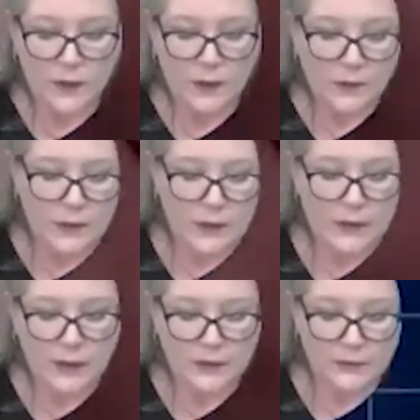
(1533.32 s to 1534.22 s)
the
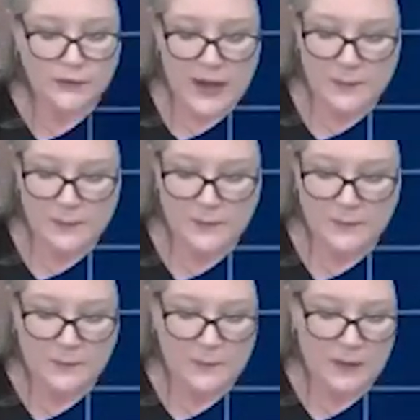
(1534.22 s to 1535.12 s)
conductive tape.
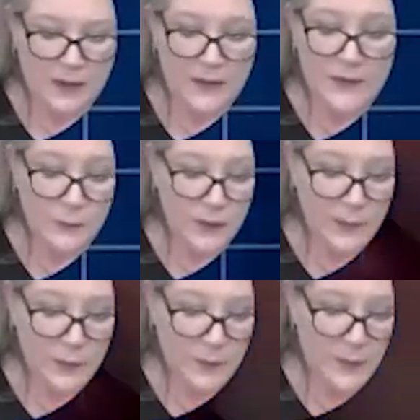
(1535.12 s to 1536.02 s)
And then when I
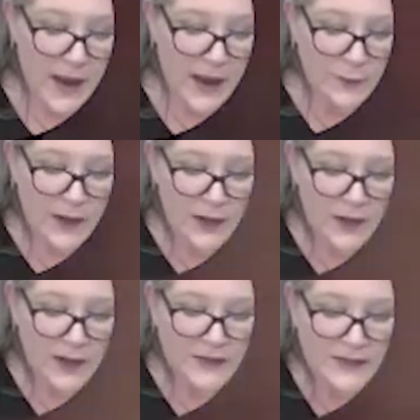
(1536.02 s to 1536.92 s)
put my battery on,
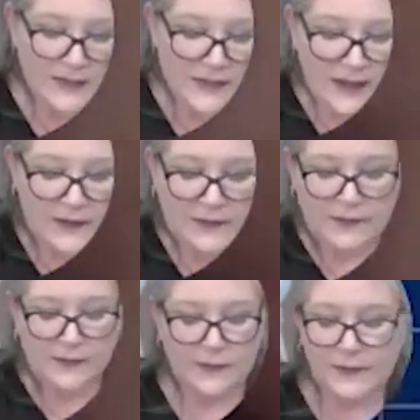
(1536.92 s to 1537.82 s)
it sticks
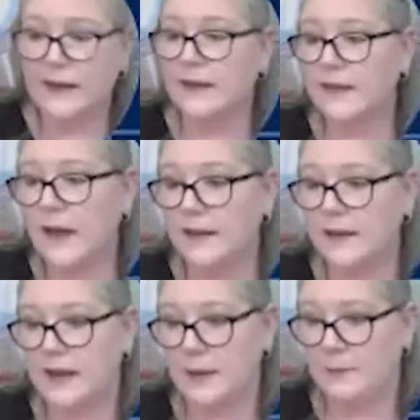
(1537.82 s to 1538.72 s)
to the sticky side of the
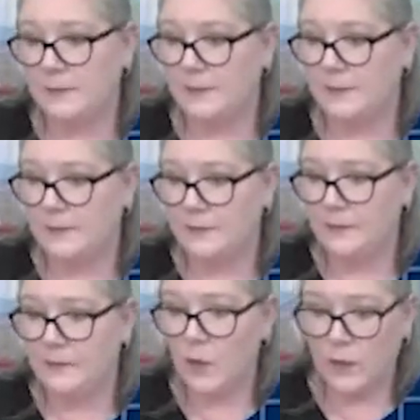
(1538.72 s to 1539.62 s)
tape.
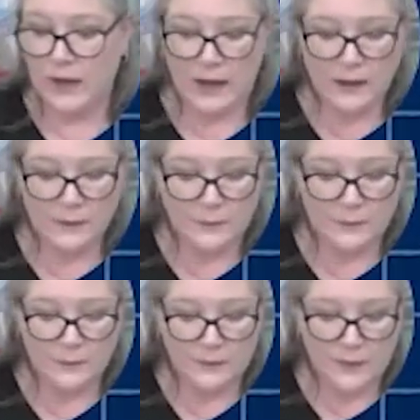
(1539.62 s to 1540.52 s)
Okay.
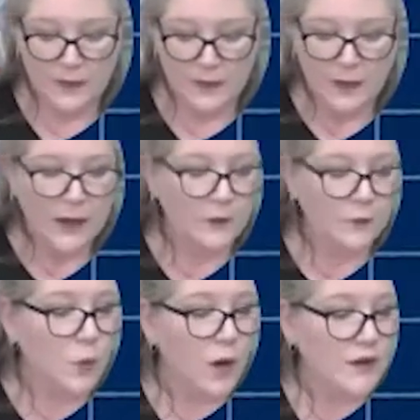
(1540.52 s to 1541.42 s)
And if you want to